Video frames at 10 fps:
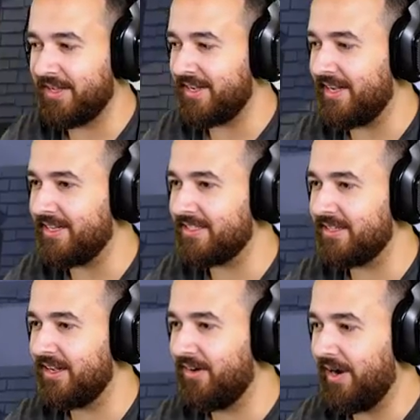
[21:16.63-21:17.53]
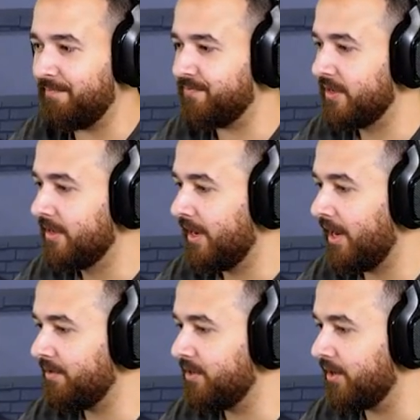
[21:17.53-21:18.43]
I guess. All right. How
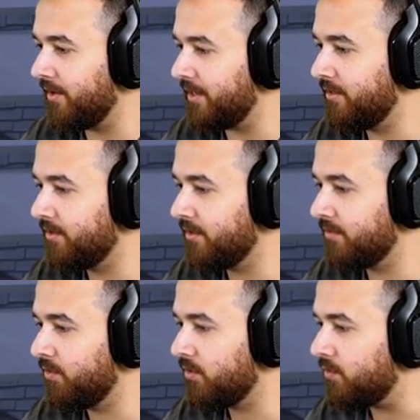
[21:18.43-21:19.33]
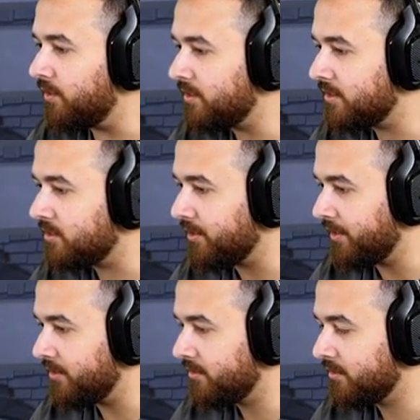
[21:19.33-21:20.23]
are you going? Are you good? Whoa, this has
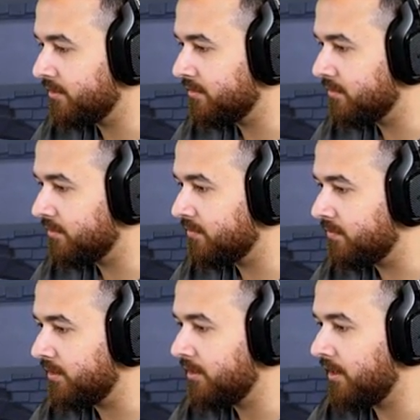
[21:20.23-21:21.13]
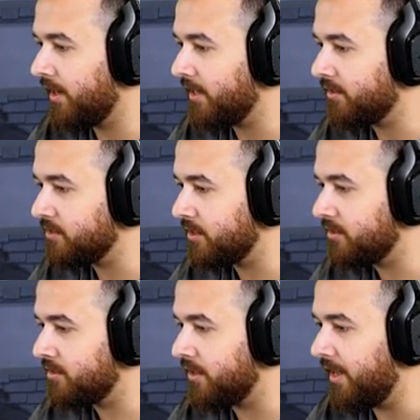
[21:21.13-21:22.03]
changed. Why did the icon
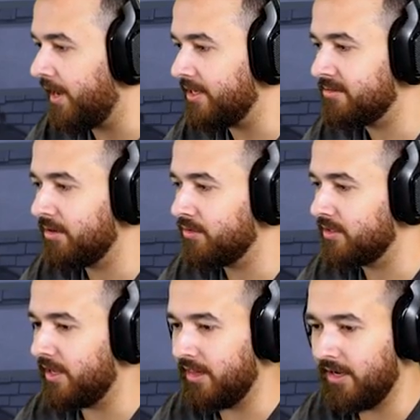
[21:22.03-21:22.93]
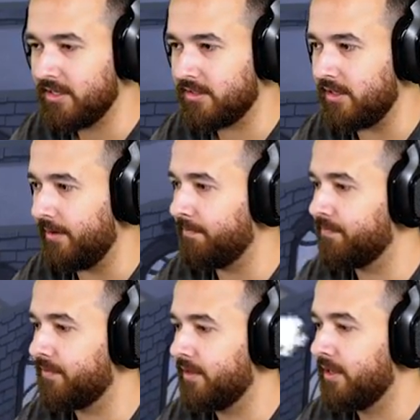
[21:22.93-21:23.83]
change to that? I swear it wasn't that last time.
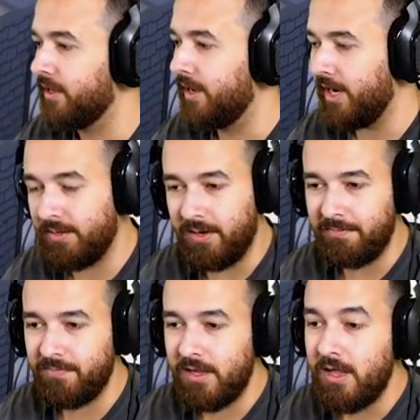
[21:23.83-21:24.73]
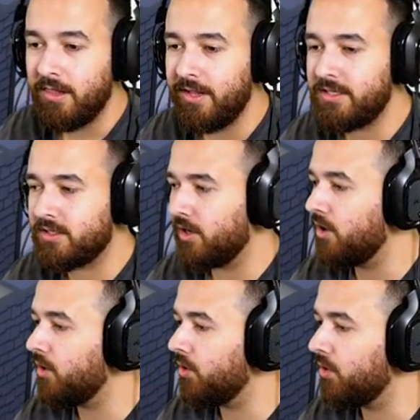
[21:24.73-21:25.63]
Anyway, let's
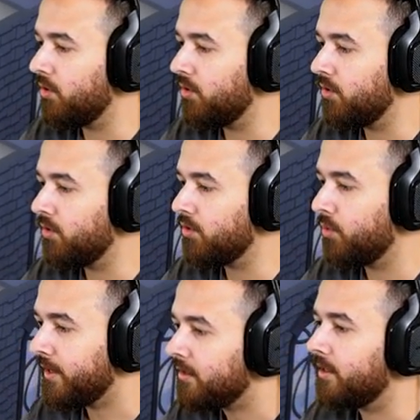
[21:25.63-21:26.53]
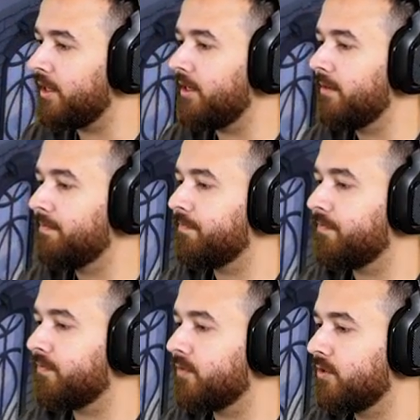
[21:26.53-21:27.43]
go quickly
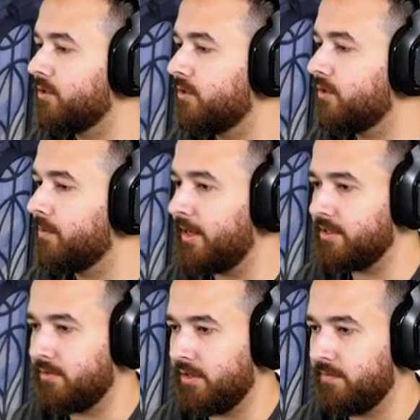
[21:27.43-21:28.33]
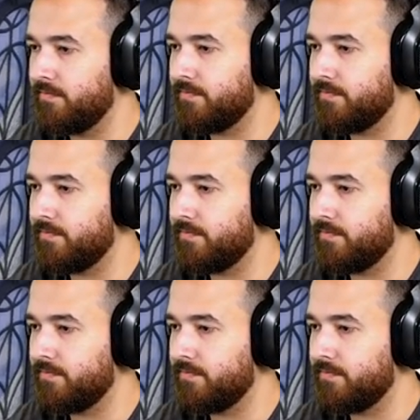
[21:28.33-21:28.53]
to the Magic Realm.